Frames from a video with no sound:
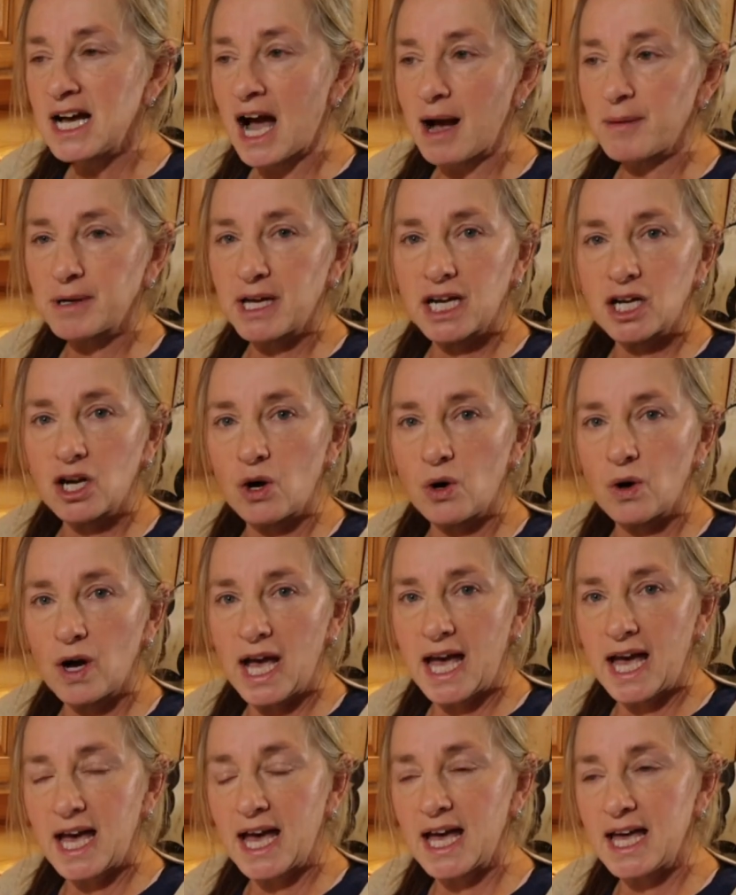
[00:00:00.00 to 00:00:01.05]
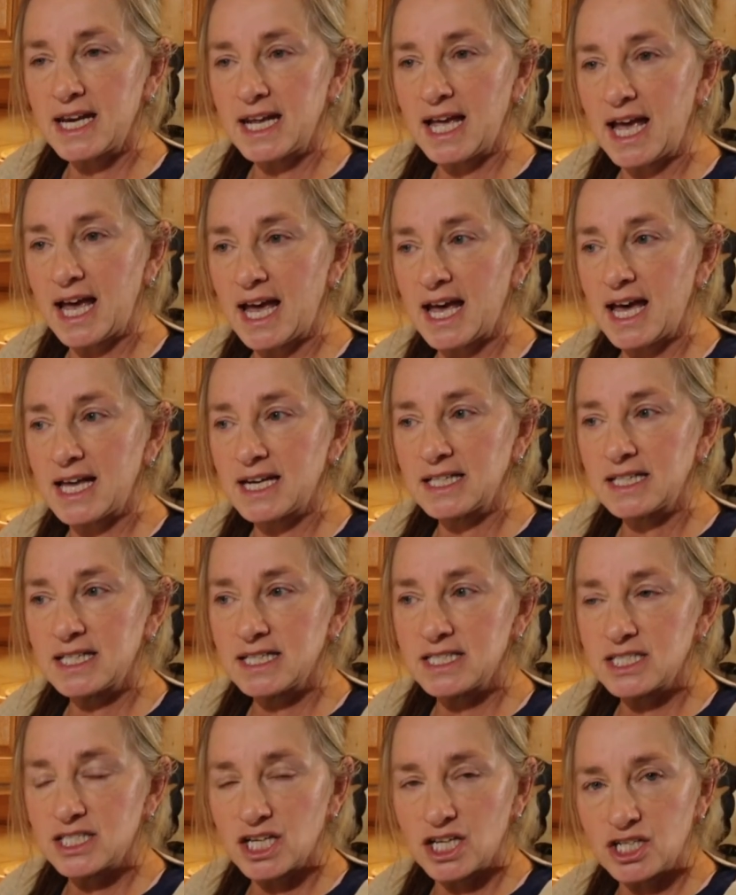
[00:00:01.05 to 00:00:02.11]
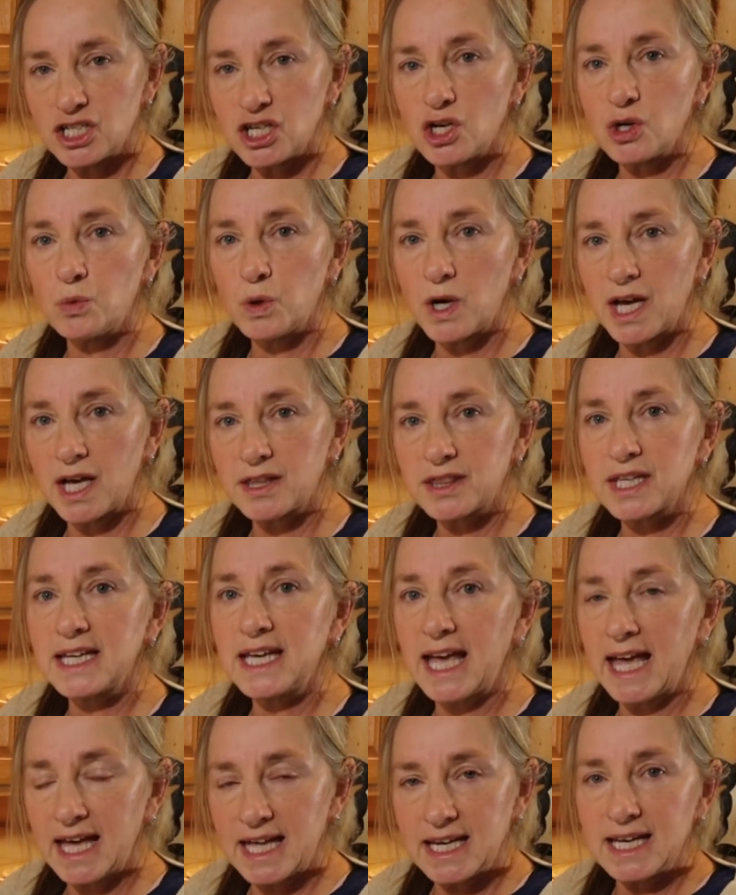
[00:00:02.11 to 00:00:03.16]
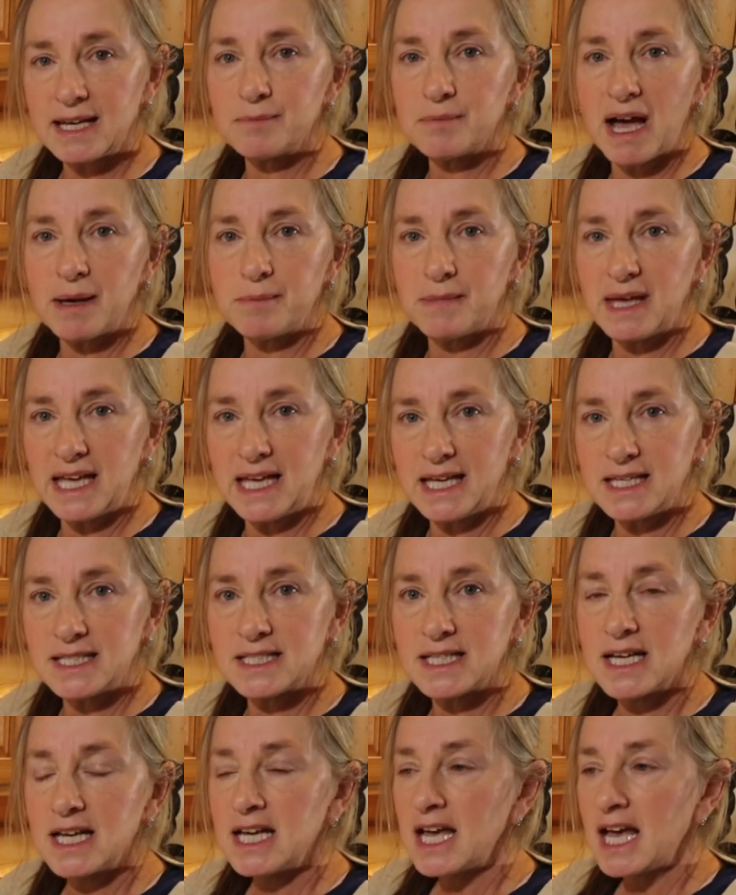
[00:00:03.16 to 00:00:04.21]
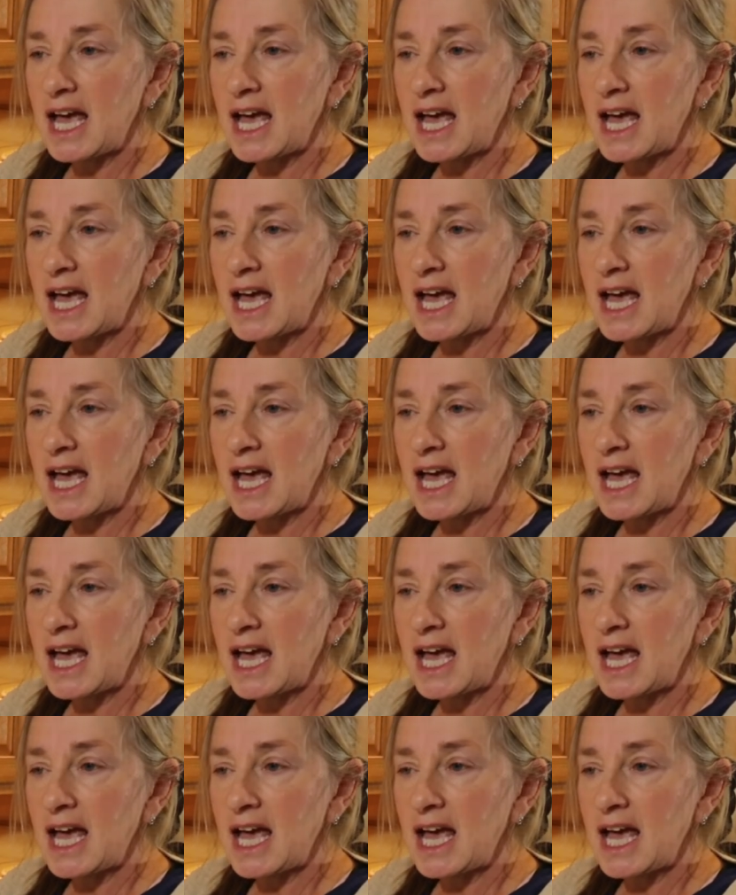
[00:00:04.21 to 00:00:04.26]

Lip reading: I'm going to go ahead and continue with canning my meat,